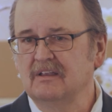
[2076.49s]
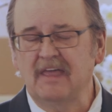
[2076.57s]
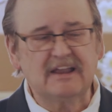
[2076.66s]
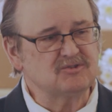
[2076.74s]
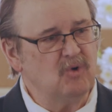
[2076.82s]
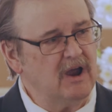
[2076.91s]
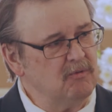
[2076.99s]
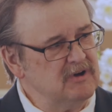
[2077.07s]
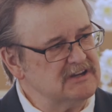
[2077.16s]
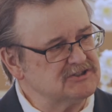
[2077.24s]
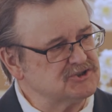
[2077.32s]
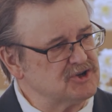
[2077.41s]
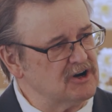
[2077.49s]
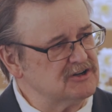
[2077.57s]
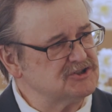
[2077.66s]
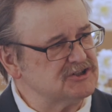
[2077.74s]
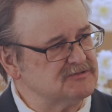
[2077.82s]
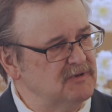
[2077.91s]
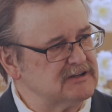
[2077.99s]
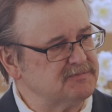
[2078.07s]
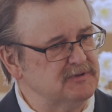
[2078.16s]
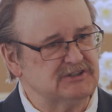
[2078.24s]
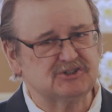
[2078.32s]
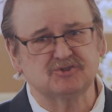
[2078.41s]
That's why we as churches
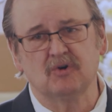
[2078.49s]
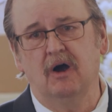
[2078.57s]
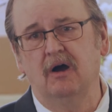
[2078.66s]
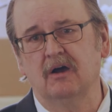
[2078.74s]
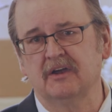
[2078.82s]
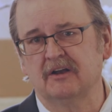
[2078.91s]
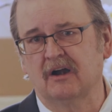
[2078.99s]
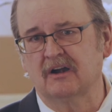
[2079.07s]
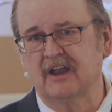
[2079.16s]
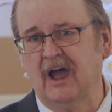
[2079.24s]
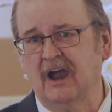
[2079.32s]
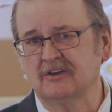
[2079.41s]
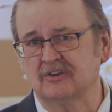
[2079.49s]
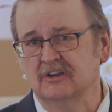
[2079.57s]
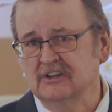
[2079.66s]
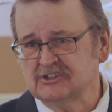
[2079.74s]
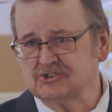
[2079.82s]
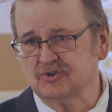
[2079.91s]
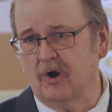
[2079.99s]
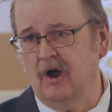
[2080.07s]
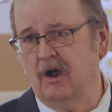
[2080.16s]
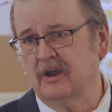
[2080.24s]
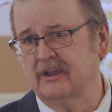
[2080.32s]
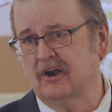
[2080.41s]
must be strong in our doctrine,
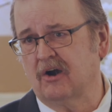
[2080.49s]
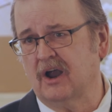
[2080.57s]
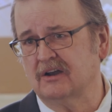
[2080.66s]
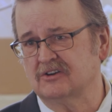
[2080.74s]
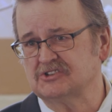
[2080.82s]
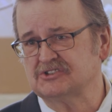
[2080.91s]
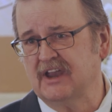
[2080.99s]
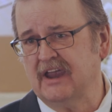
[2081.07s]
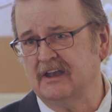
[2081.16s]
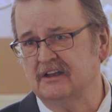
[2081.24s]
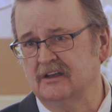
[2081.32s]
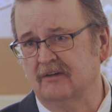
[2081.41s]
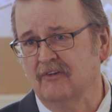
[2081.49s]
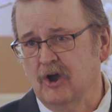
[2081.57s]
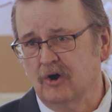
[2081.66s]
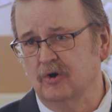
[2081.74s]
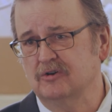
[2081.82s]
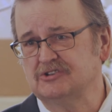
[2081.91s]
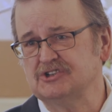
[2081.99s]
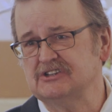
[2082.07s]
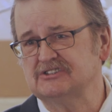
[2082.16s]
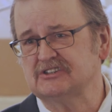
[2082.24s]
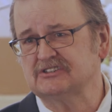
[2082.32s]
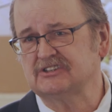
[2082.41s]
strong in our understanding of who
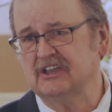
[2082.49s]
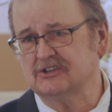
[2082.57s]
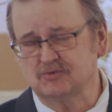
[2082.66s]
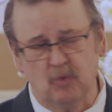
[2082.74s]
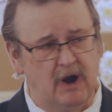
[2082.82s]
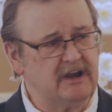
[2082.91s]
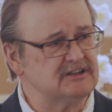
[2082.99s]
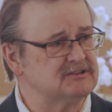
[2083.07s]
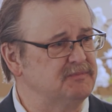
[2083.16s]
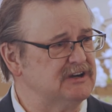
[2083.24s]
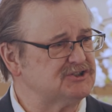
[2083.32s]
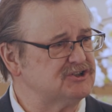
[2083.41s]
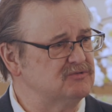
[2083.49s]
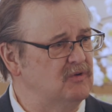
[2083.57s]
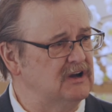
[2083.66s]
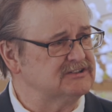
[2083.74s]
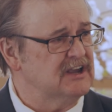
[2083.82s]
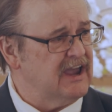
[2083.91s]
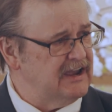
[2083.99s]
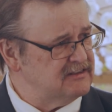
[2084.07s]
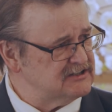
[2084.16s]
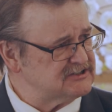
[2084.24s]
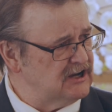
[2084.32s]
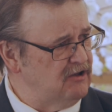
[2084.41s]
Jesus is, what his mission was,
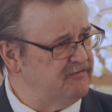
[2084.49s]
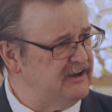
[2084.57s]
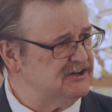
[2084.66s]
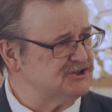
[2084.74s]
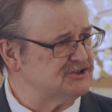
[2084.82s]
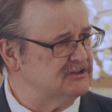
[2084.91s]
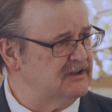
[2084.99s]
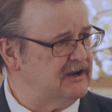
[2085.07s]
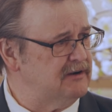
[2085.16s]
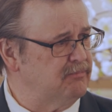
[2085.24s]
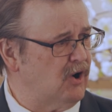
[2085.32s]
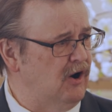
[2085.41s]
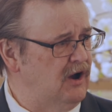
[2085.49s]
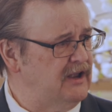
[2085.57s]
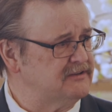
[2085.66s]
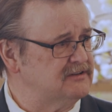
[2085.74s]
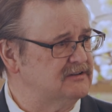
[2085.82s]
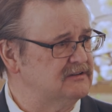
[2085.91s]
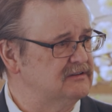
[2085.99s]
and the salvation that he brought.